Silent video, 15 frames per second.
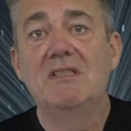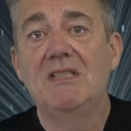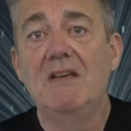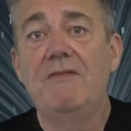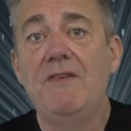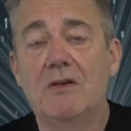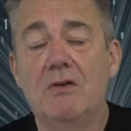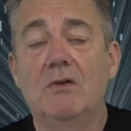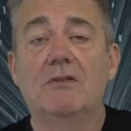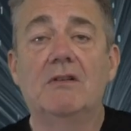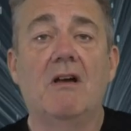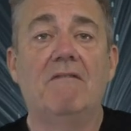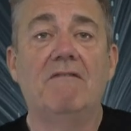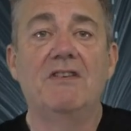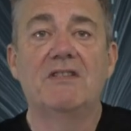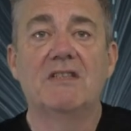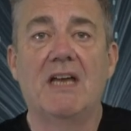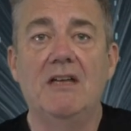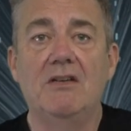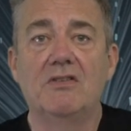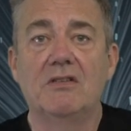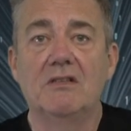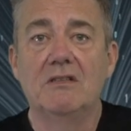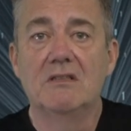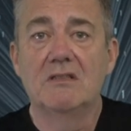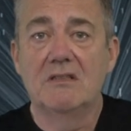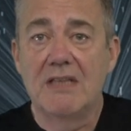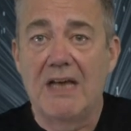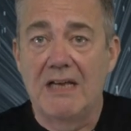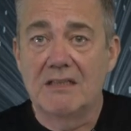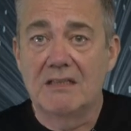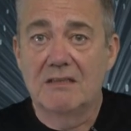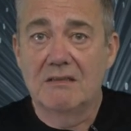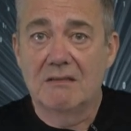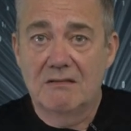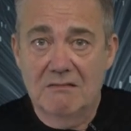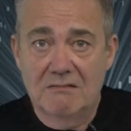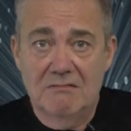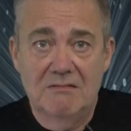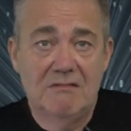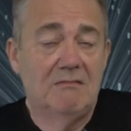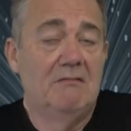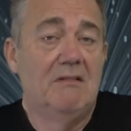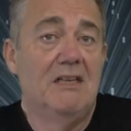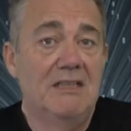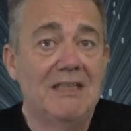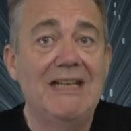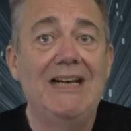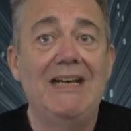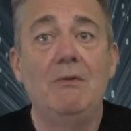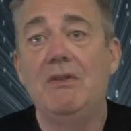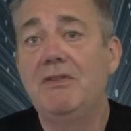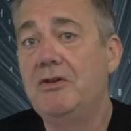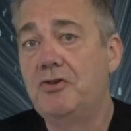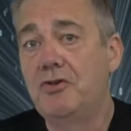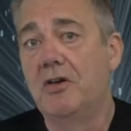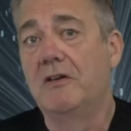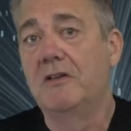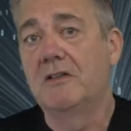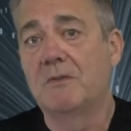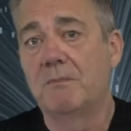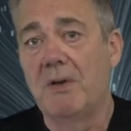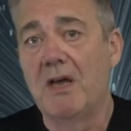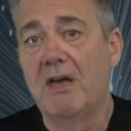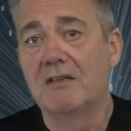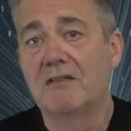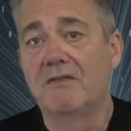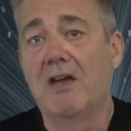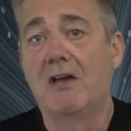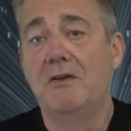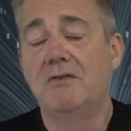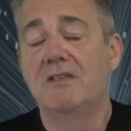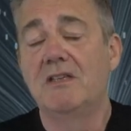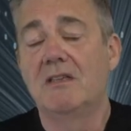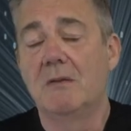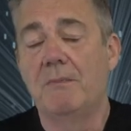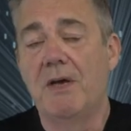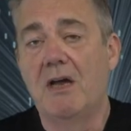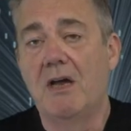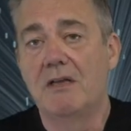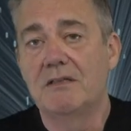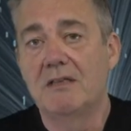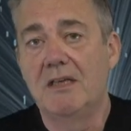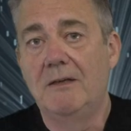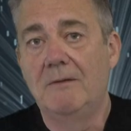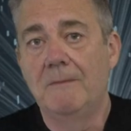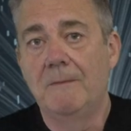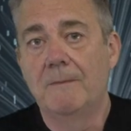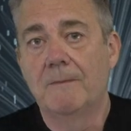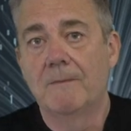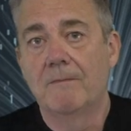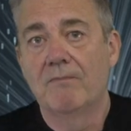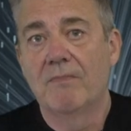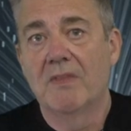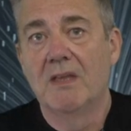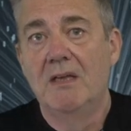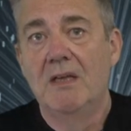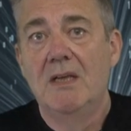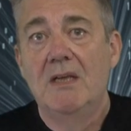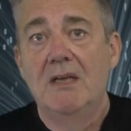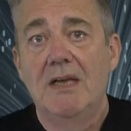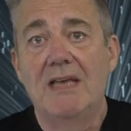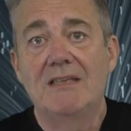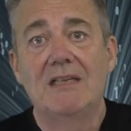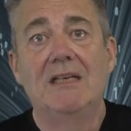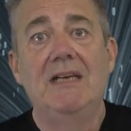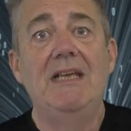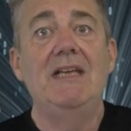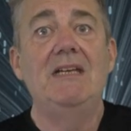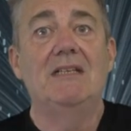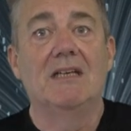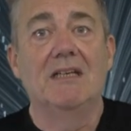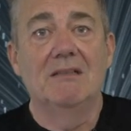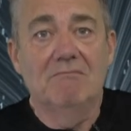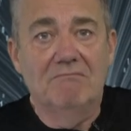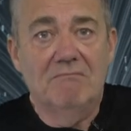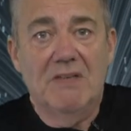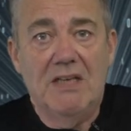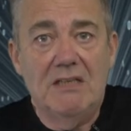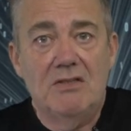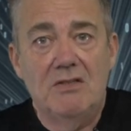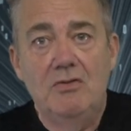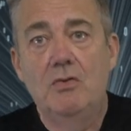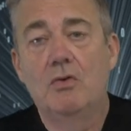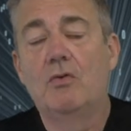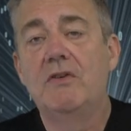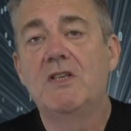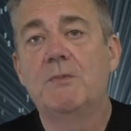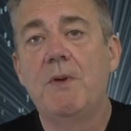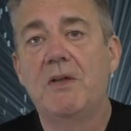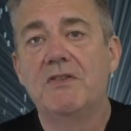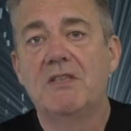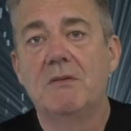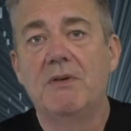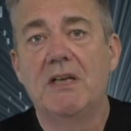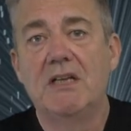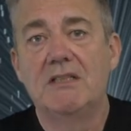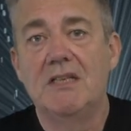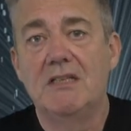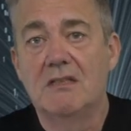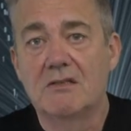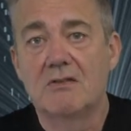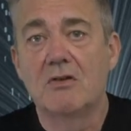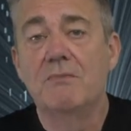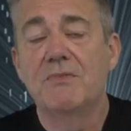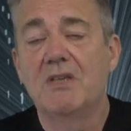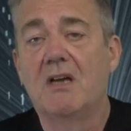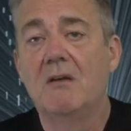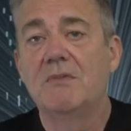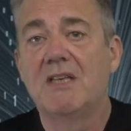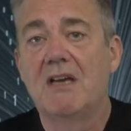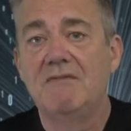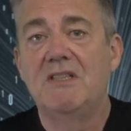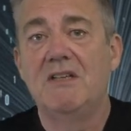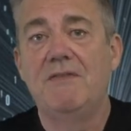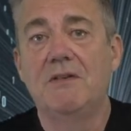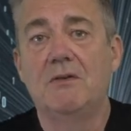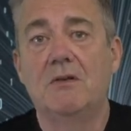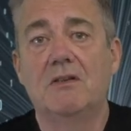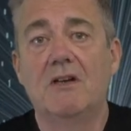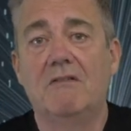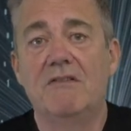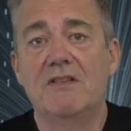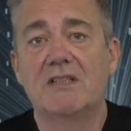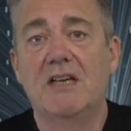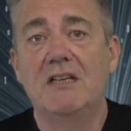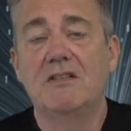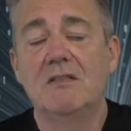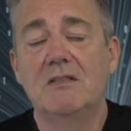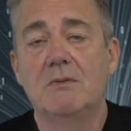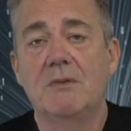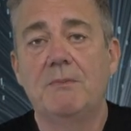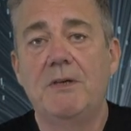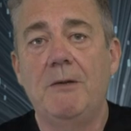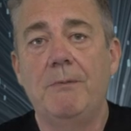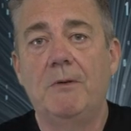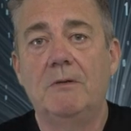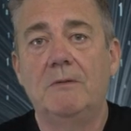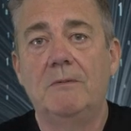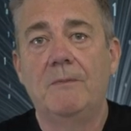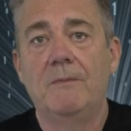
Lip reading: difficult conversations that the dealing with the drunks part of hosting the party. As a leader, it's your responsibility to sometimes have difficult conversations with people.